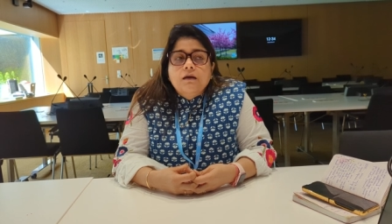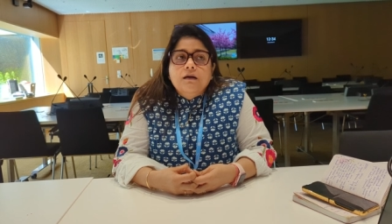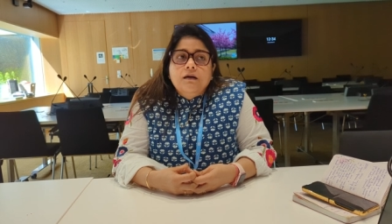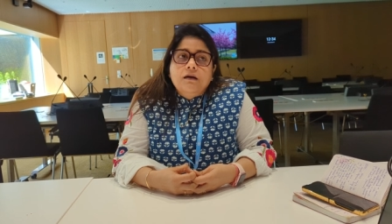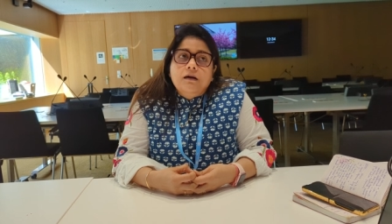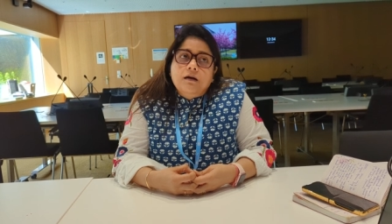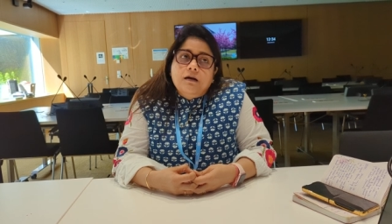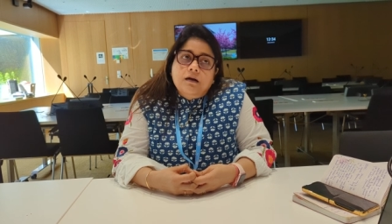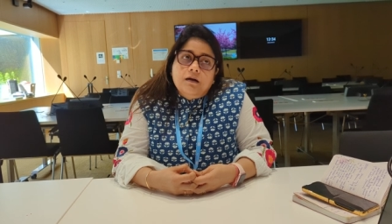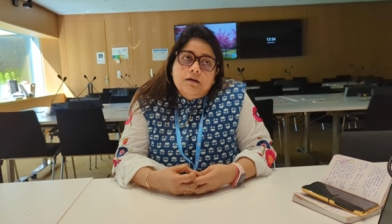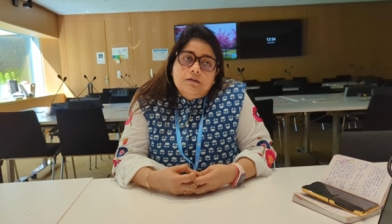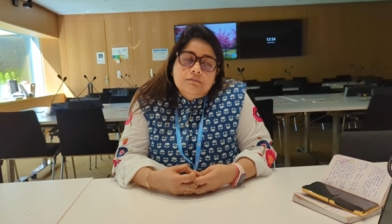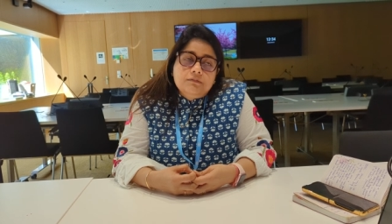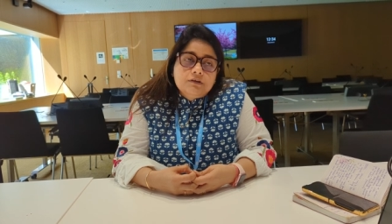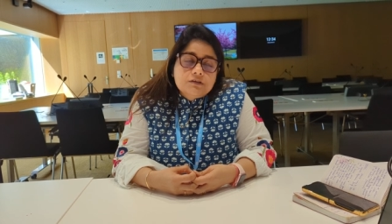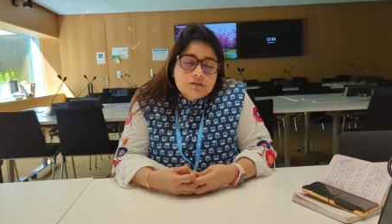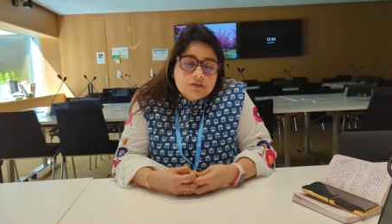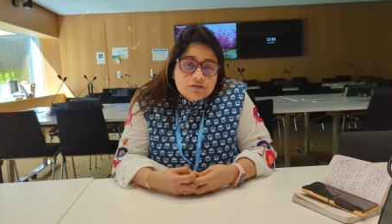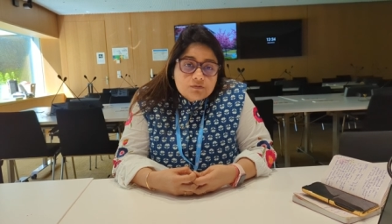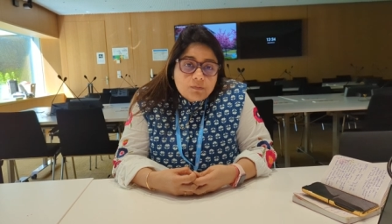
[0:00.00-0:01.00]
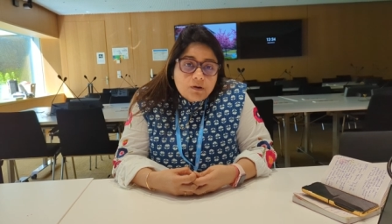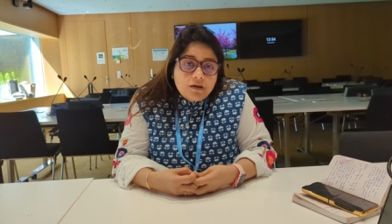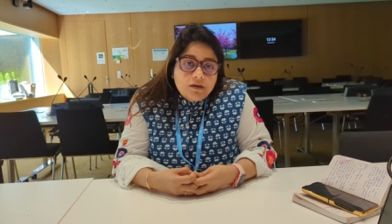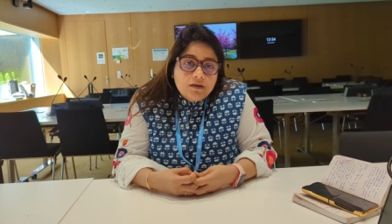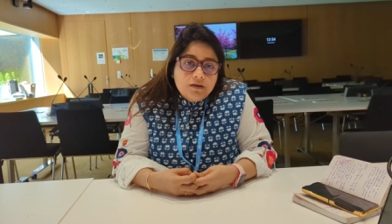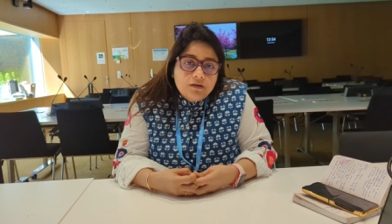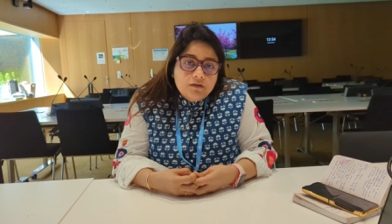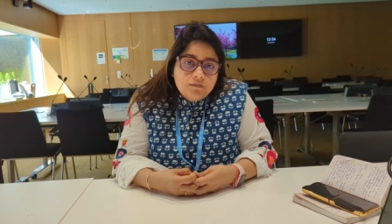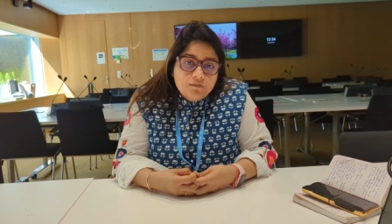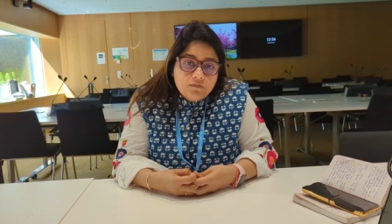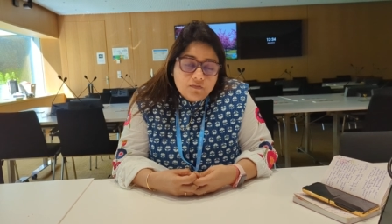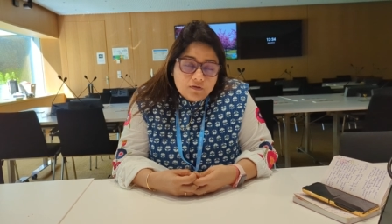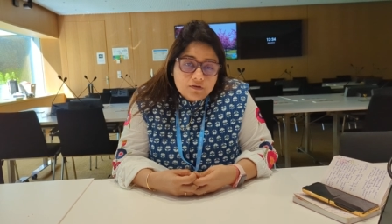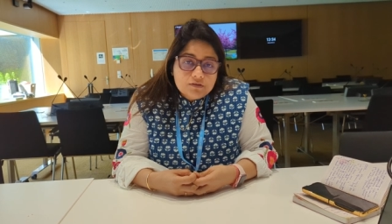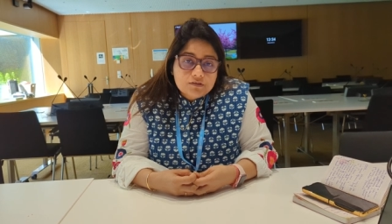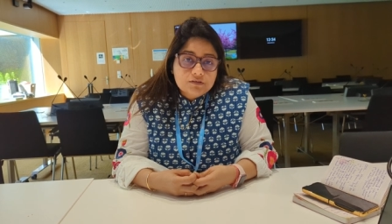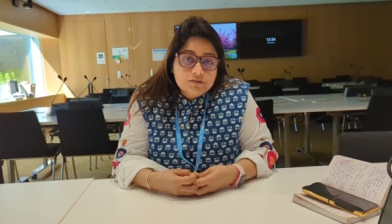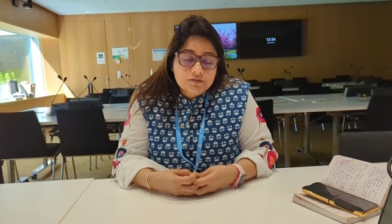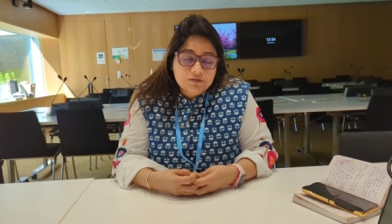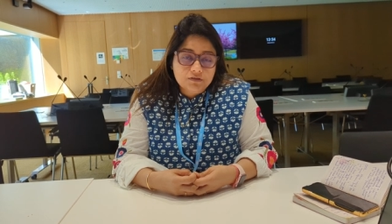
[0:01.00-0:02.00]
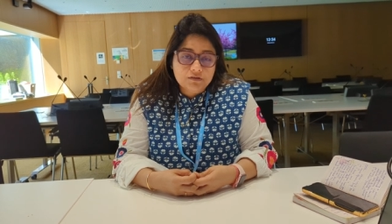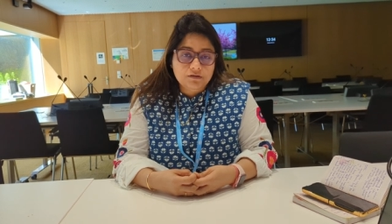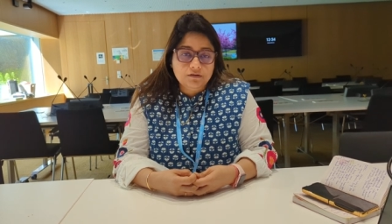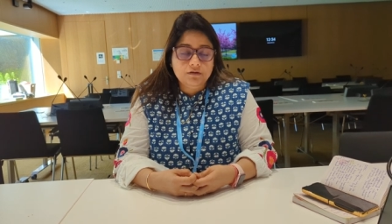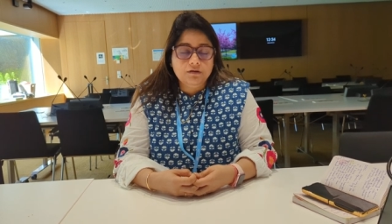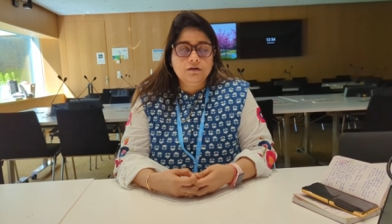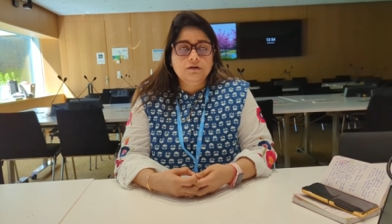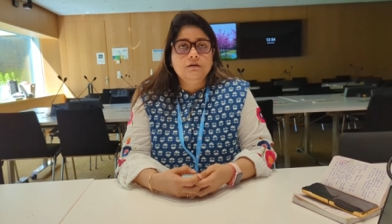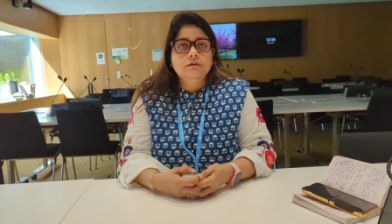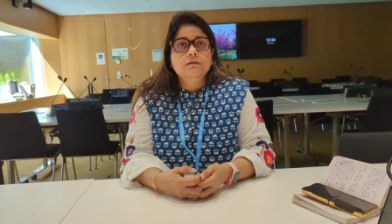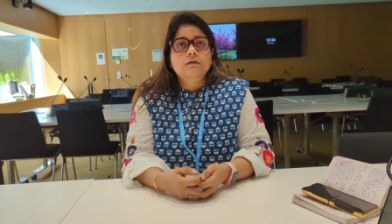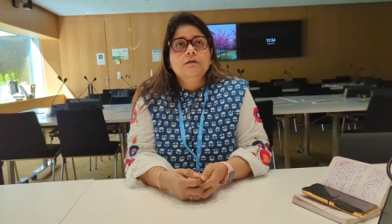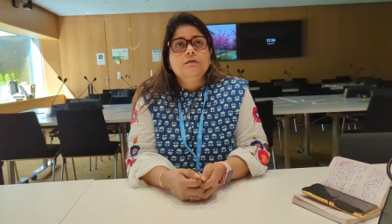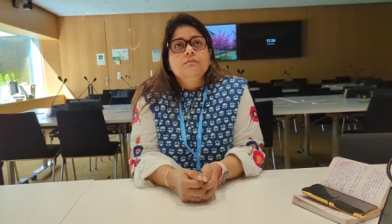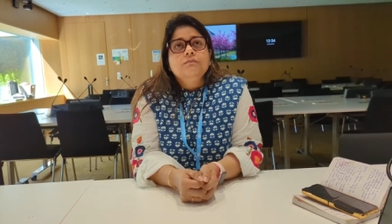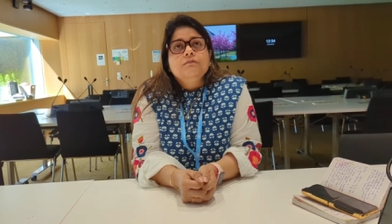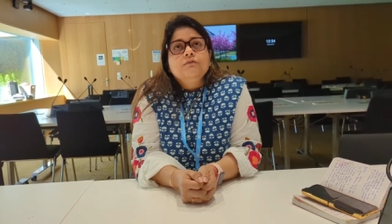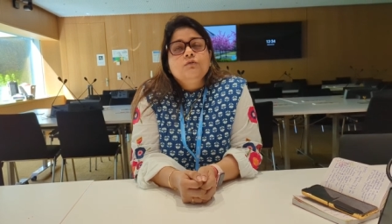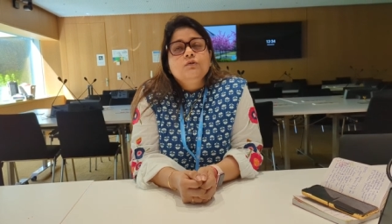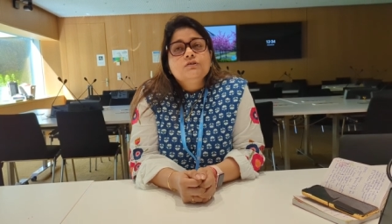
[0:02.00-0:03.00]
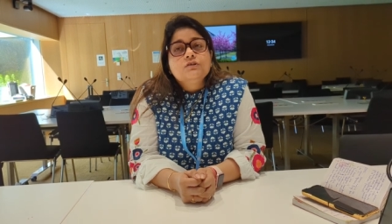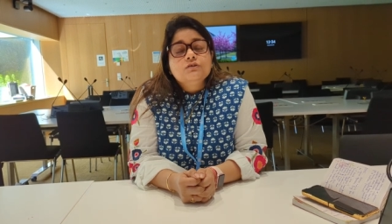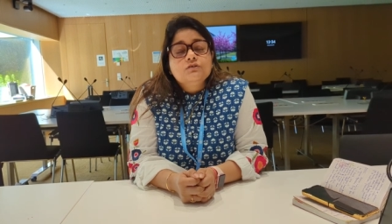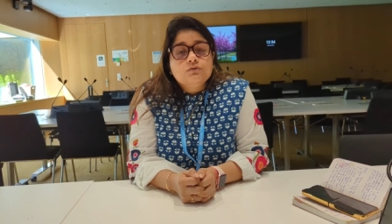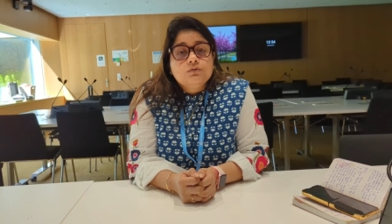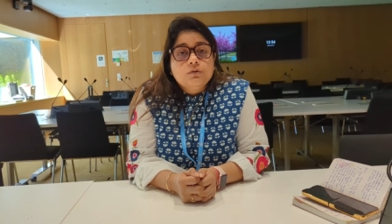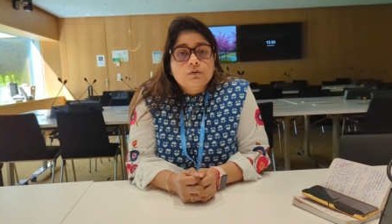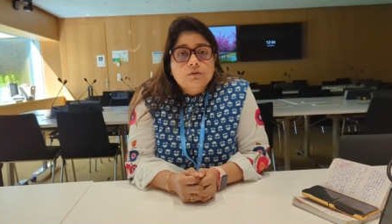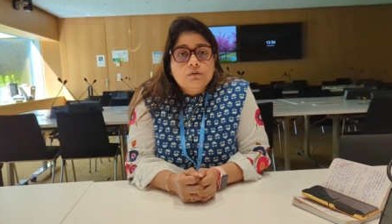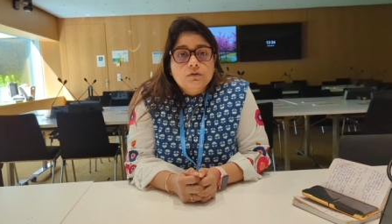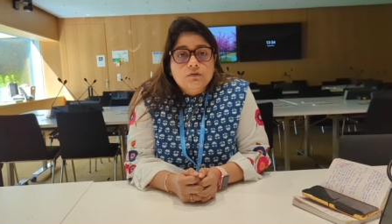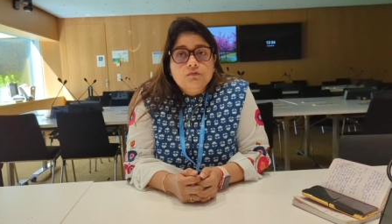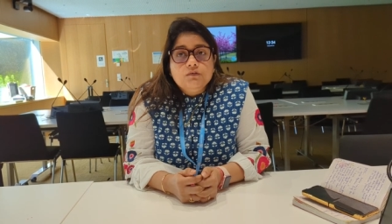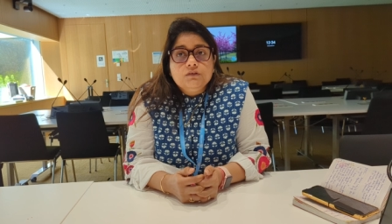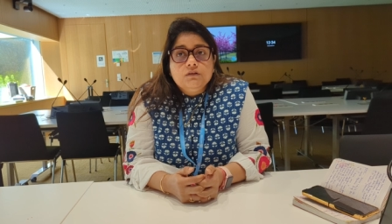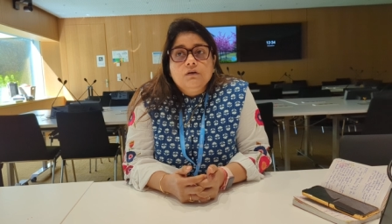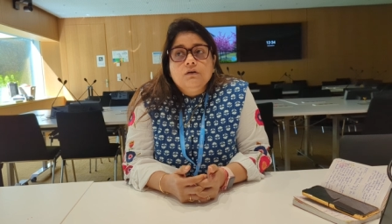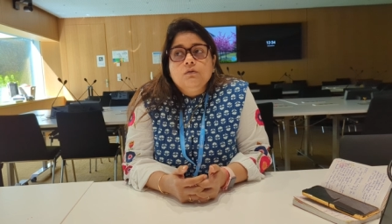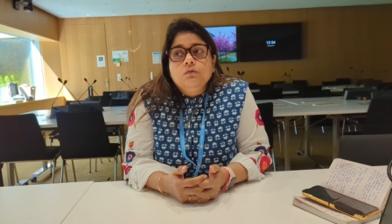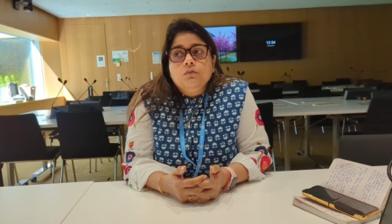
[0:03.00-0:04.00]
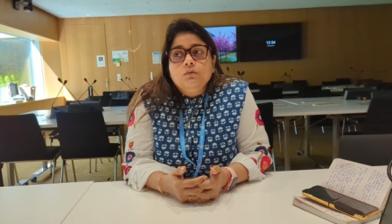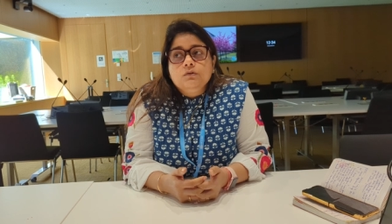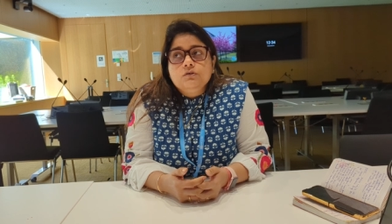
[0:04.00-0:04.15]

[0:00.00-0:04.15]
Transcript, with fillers: Uh, this is my first uh, visit to uh, the,